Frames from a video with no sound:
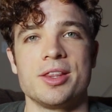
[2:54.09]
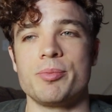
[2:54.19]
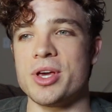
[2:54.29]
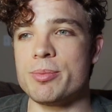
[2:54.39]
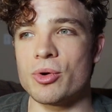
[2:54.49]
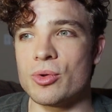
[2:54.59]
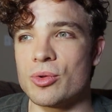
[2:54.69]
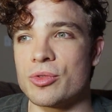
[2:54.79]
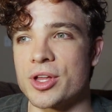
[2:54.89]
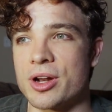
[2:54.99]
The
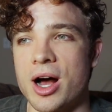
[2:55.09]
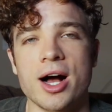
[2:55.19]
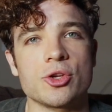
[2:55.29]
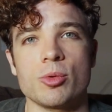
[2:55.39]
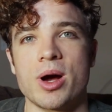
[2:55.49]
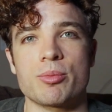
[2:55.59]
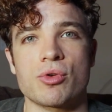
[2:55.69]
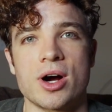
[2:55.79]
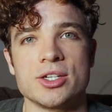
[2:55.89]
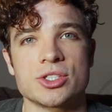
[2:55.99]
people that argue about
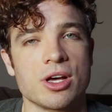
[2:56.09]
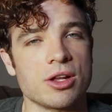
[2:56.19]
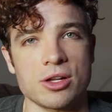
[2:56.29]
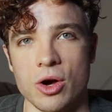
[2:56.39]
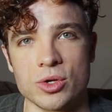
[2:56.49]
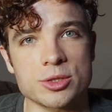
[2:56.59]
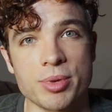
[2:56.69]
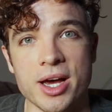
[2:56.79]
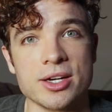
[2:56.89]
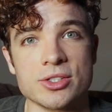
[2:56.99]
price are the
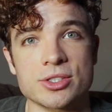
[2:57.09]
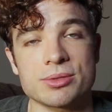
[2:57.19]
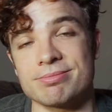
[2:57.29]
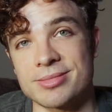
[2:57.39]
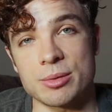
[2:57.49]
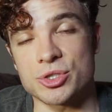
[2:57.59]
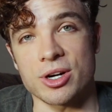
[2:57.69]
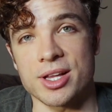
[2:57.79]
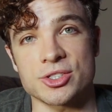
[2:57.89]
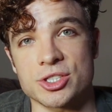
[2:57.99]
lowest payers. I'm
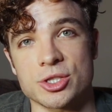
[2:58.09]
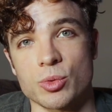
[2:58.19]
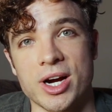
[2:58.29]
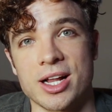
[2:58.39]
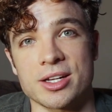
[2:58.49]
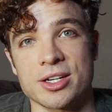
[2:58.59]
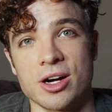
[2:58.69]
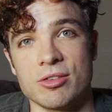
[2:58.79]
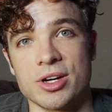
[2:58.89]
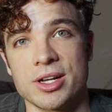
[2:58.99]
sorry, that's just the
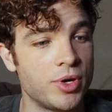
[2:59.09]
reality of it.